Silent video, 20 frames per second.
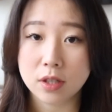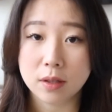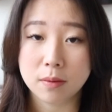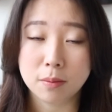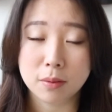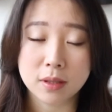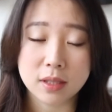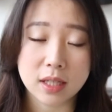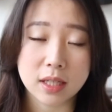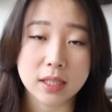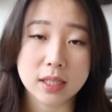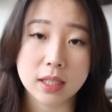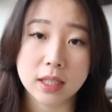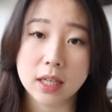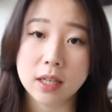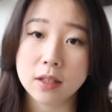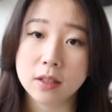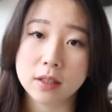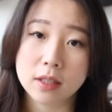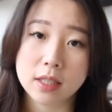of presenting
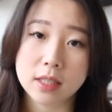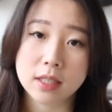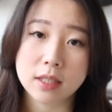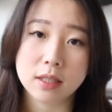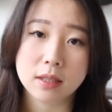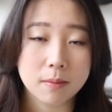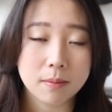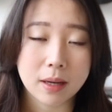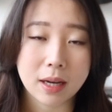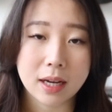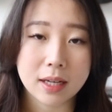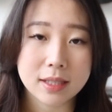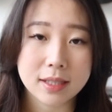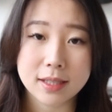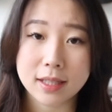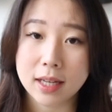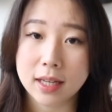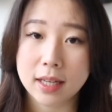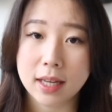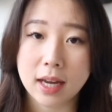illness, past
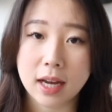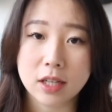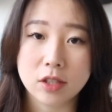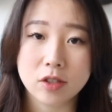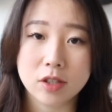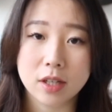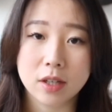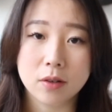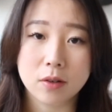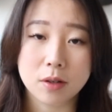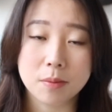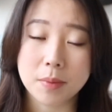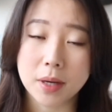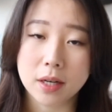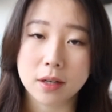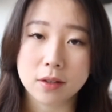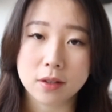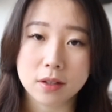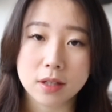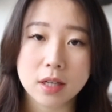psychiatric or
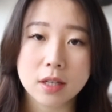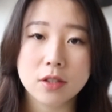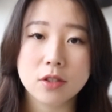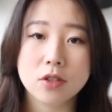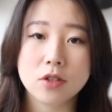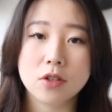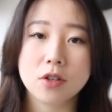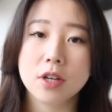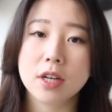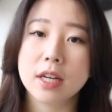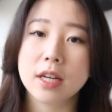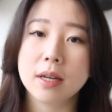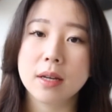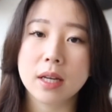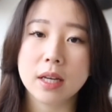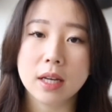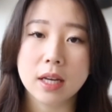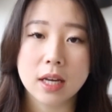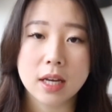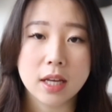medical
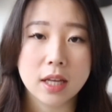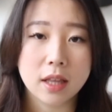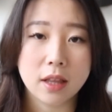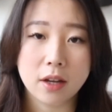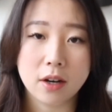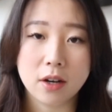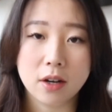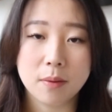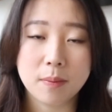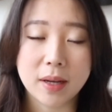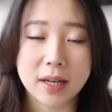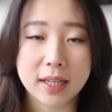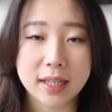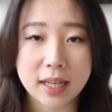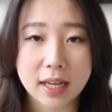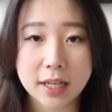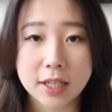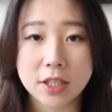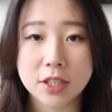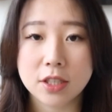history, their
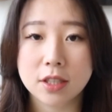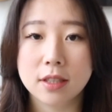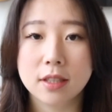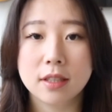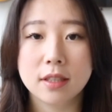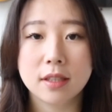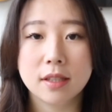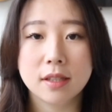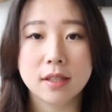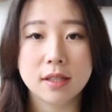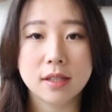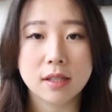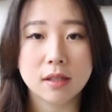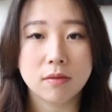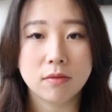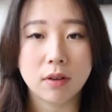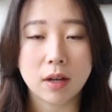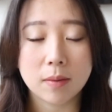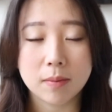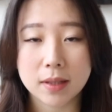medications,
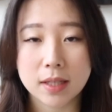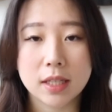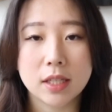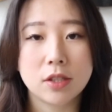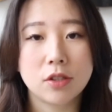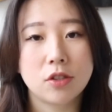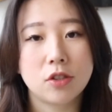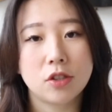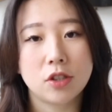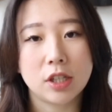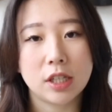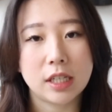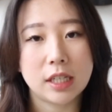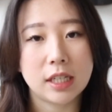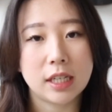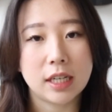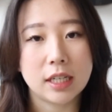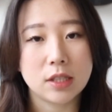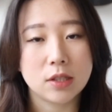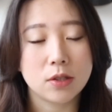family
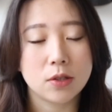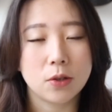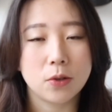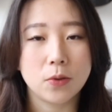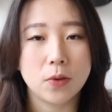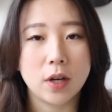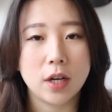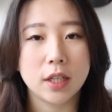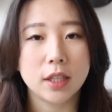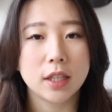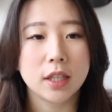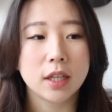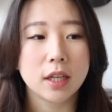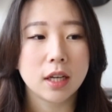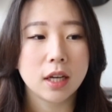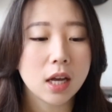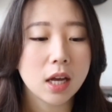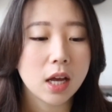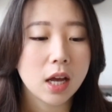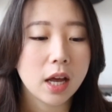history, and so on.
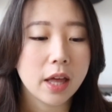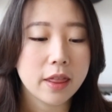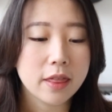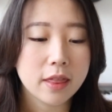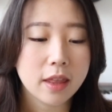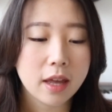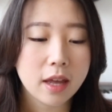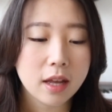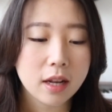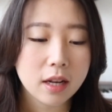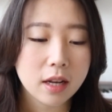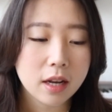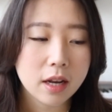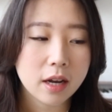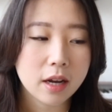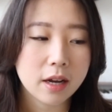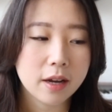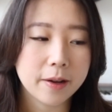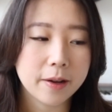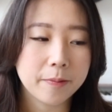And then
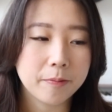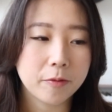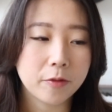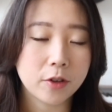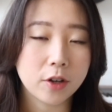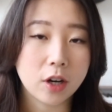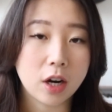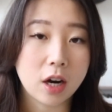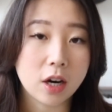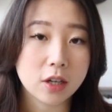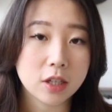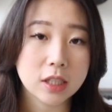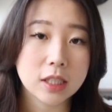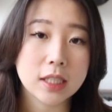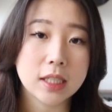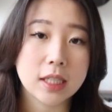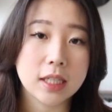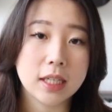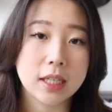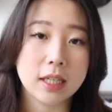for our
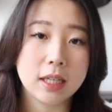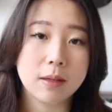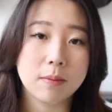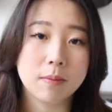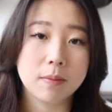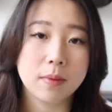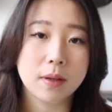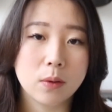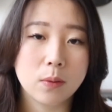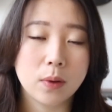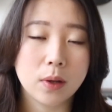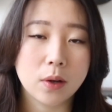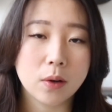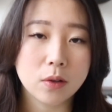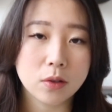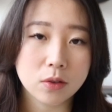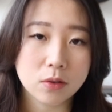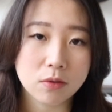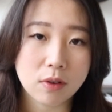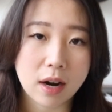team, we
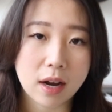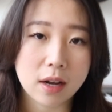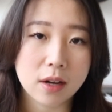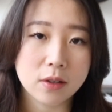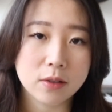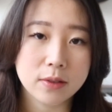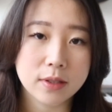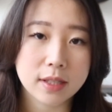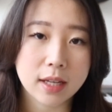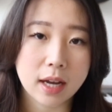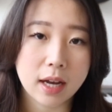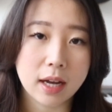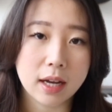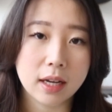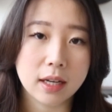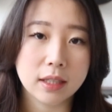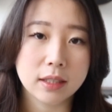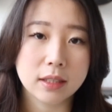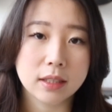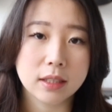go to rounds
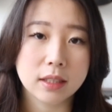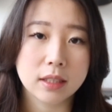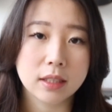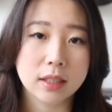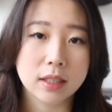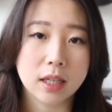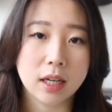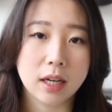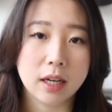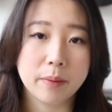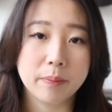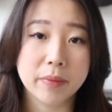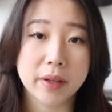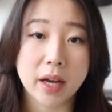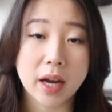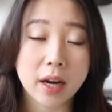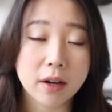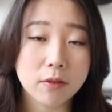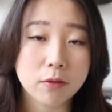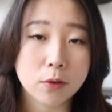at
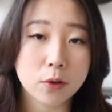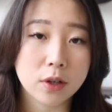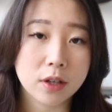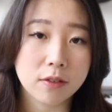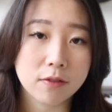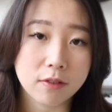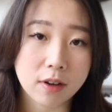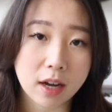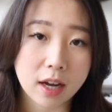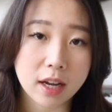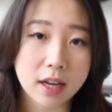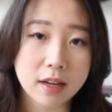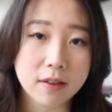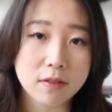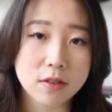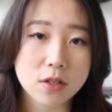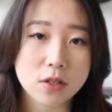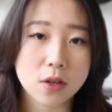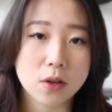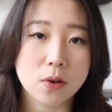
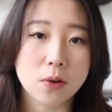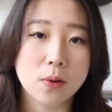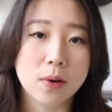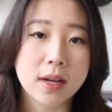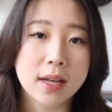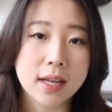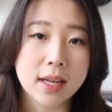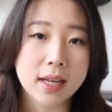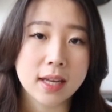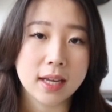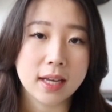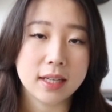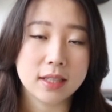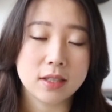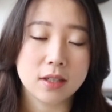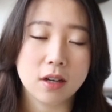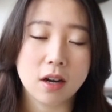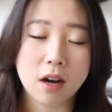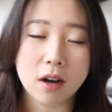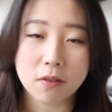9:45. So it's
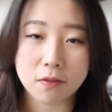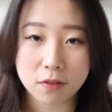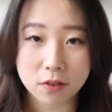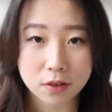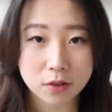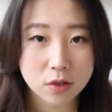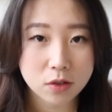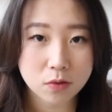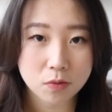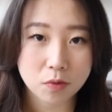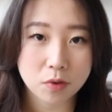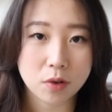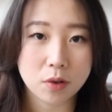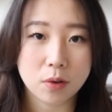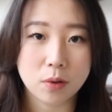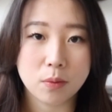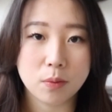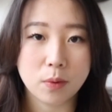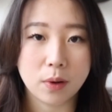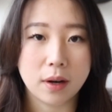a conference
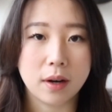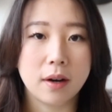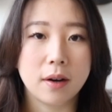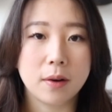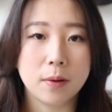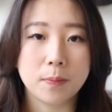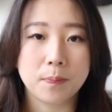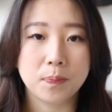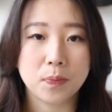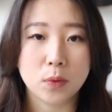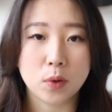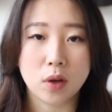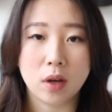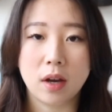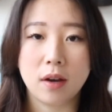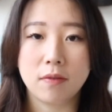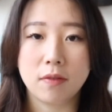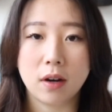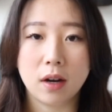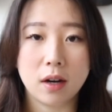room where we
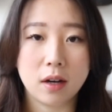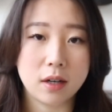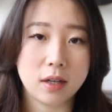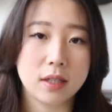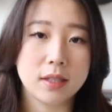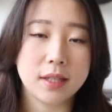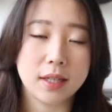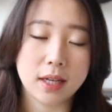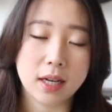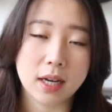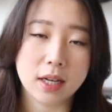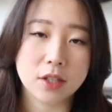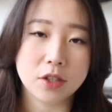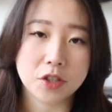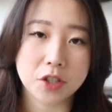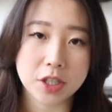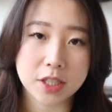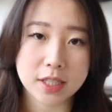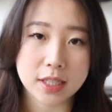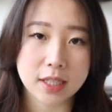have our
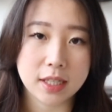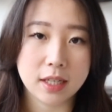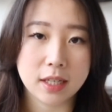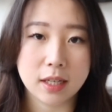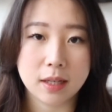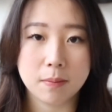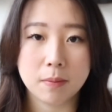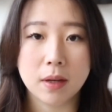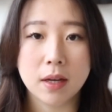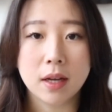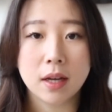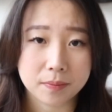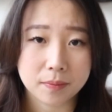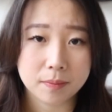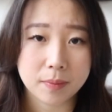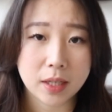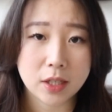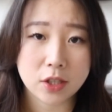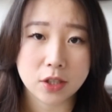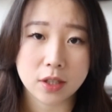psychiatry team,
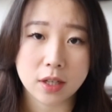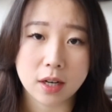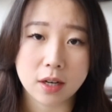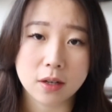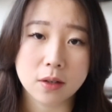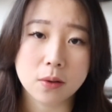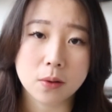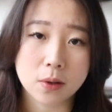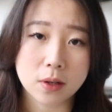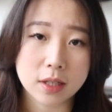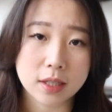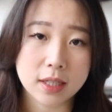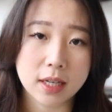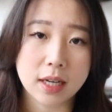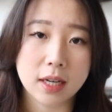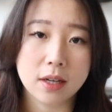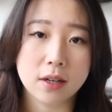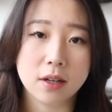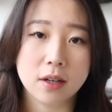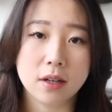patient care
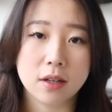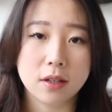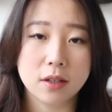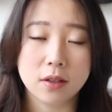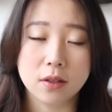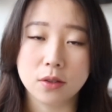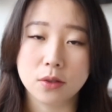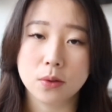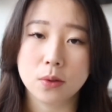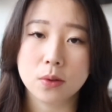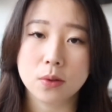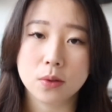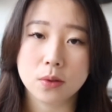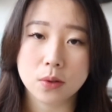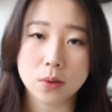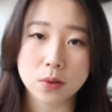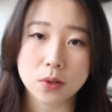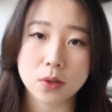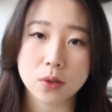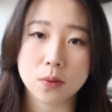coordinator, the
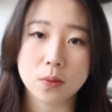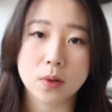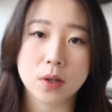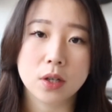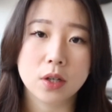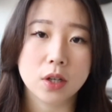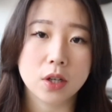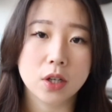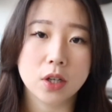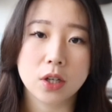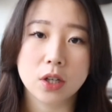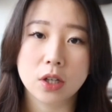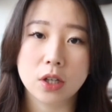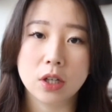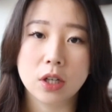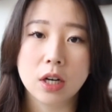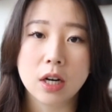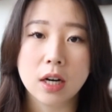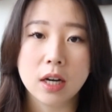social worker,